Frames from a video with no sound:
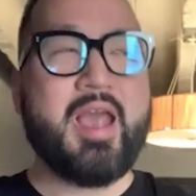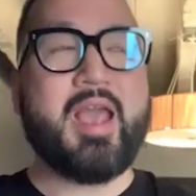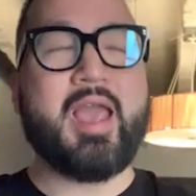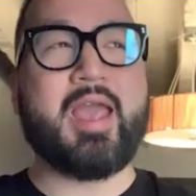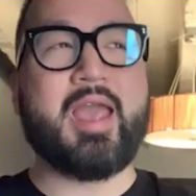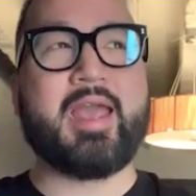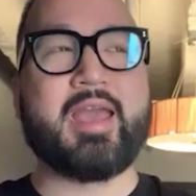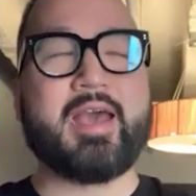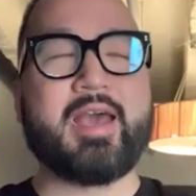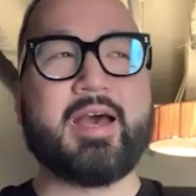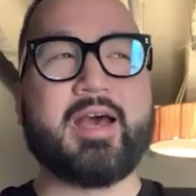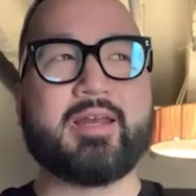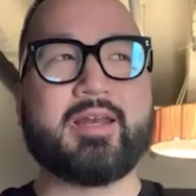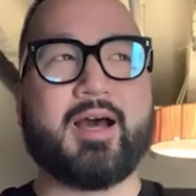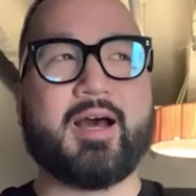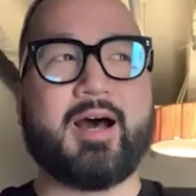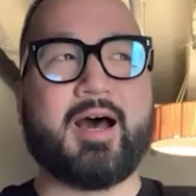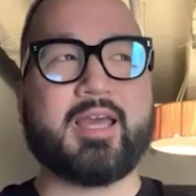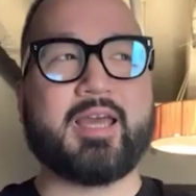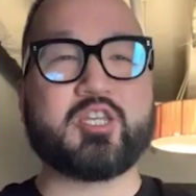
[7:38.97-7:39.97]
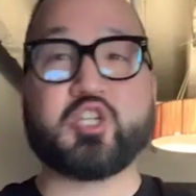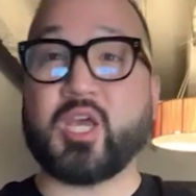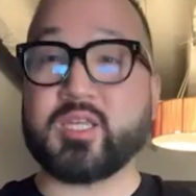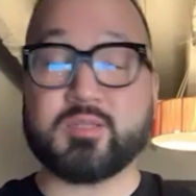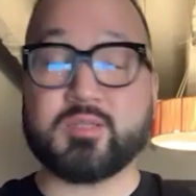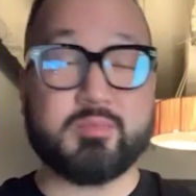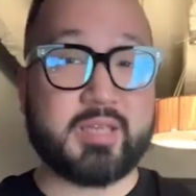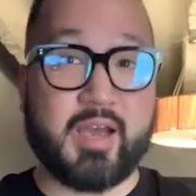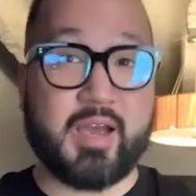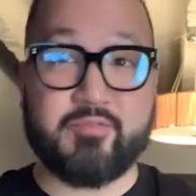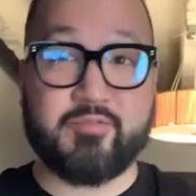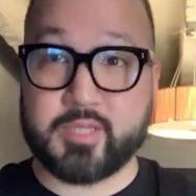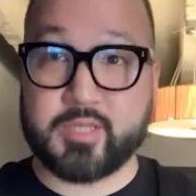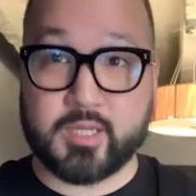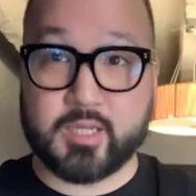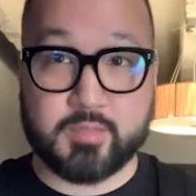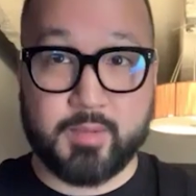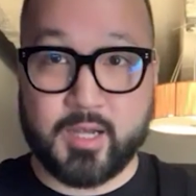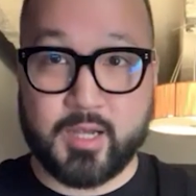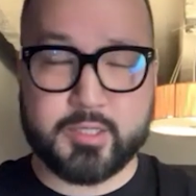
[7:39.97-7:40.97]
And I chased him down for six
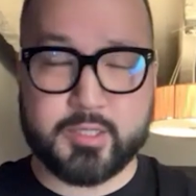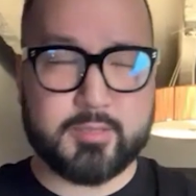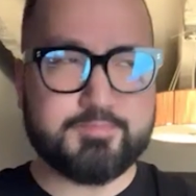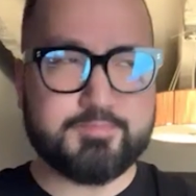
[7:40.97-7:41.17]
months,